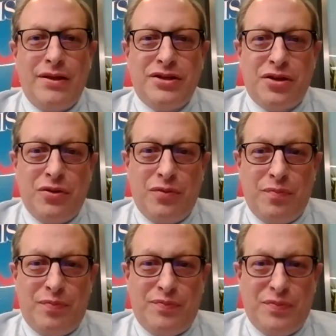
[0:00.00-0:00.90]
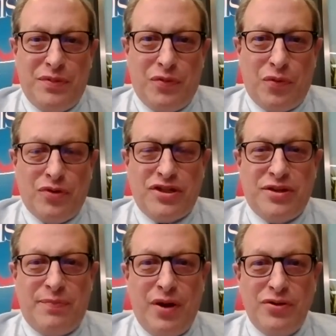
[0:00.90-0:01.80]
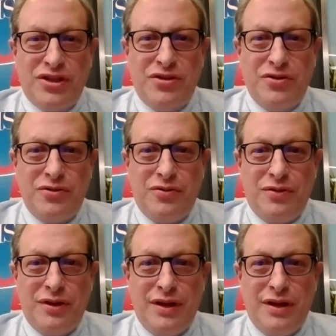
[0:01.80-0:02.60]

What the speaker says: So the word supposed to